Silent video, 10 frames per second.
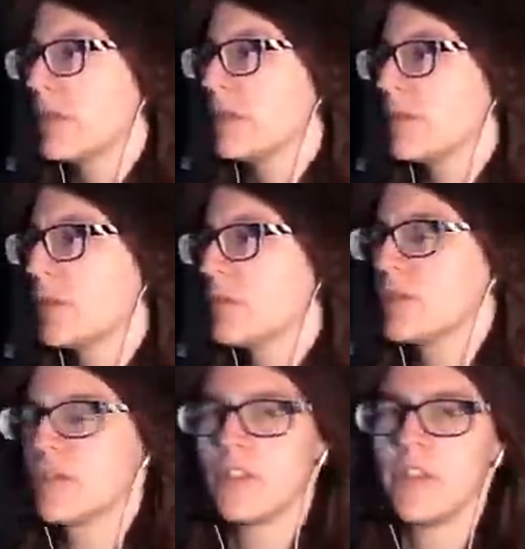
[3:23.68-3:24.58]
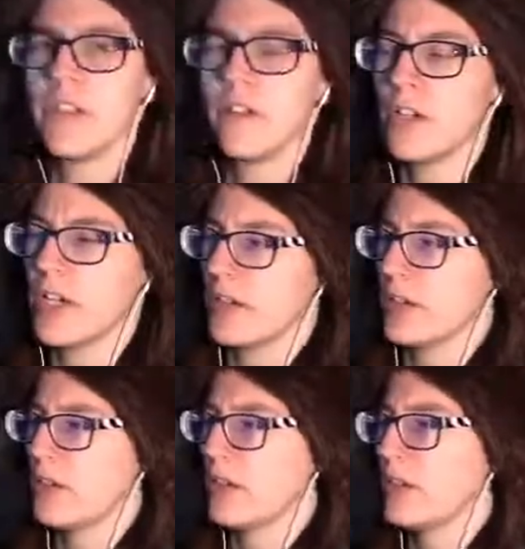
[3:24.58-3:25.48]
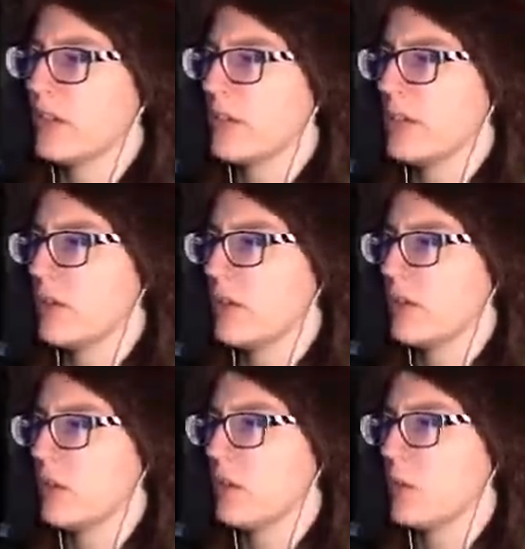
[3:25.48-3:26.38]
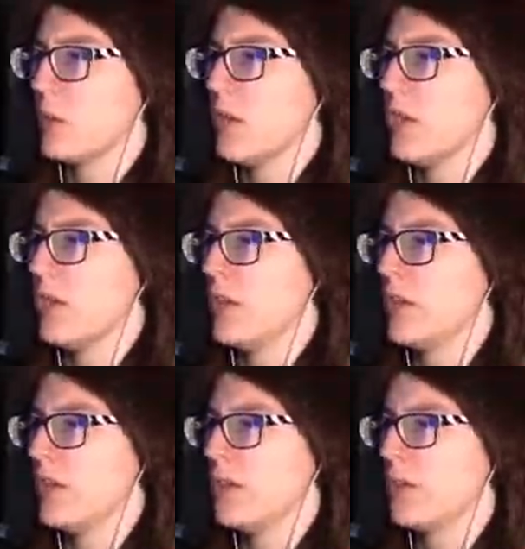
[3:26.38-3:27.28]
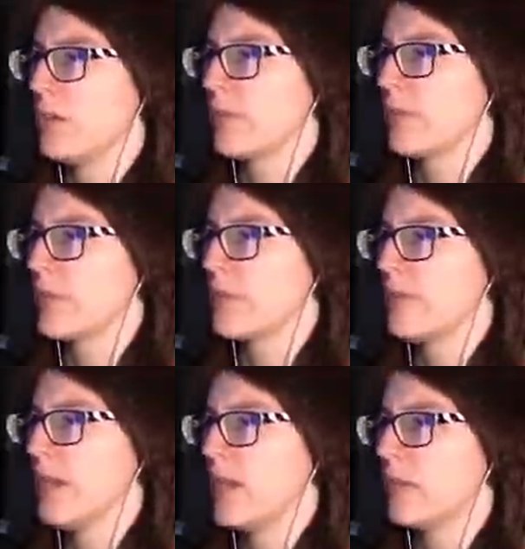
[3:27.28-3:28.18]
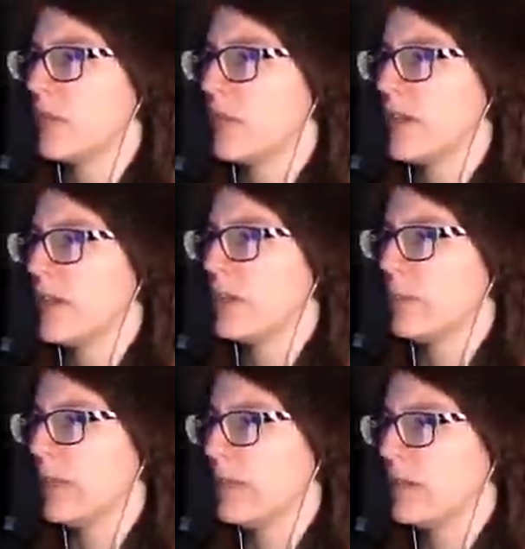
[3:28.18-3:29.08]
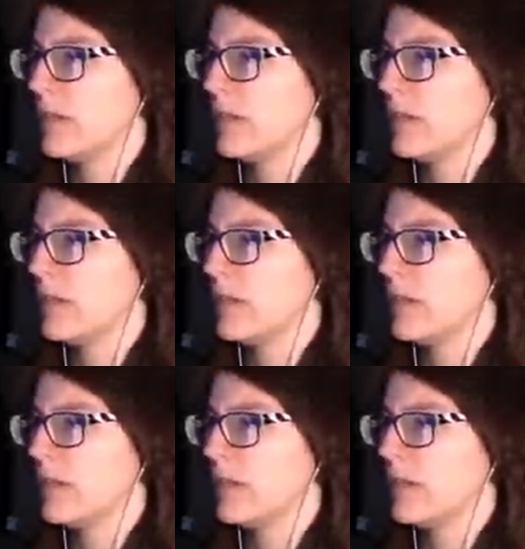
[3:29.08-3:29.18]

But I'm just curious where this fan will take me.